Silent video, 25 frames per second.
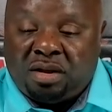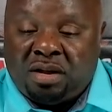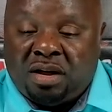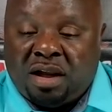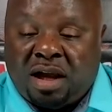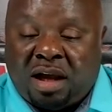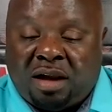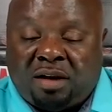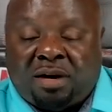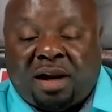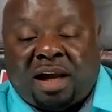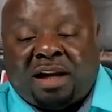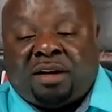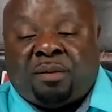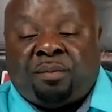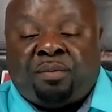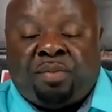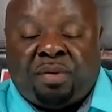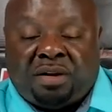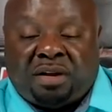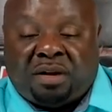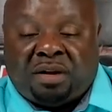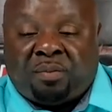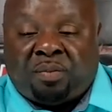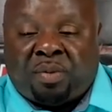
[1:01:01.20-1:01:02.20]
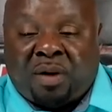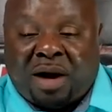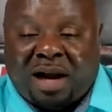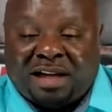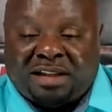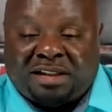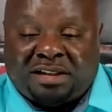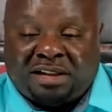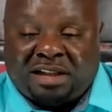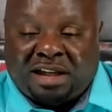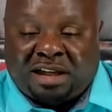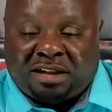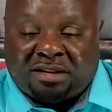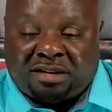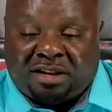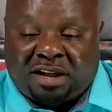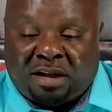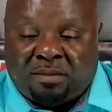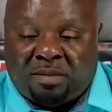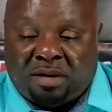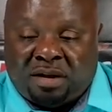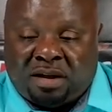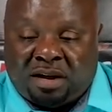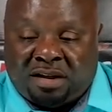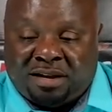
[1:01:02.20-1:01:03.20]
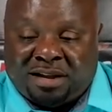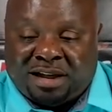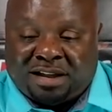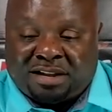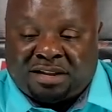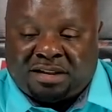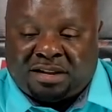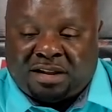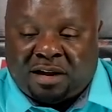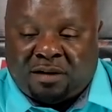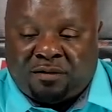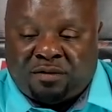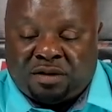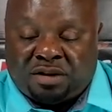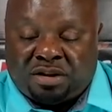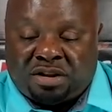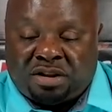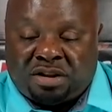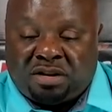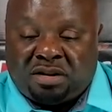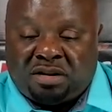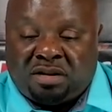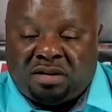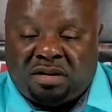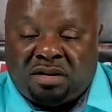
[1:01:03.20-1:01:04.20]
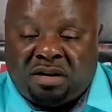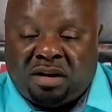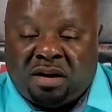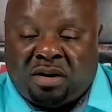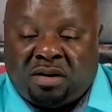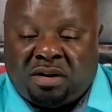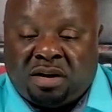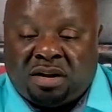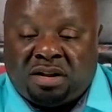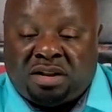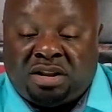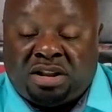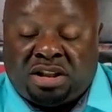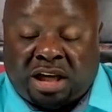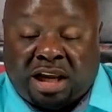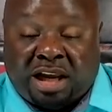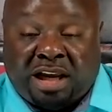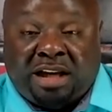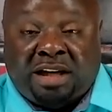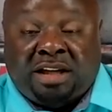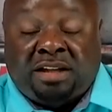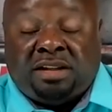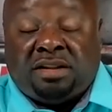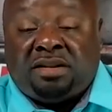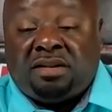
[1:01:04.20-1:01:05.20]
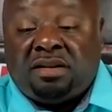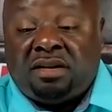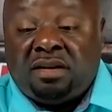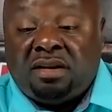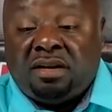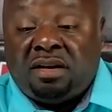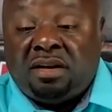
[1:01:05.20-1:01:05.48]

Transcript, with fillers: you know, I don't like to put the prices out there because that stuff is going to change."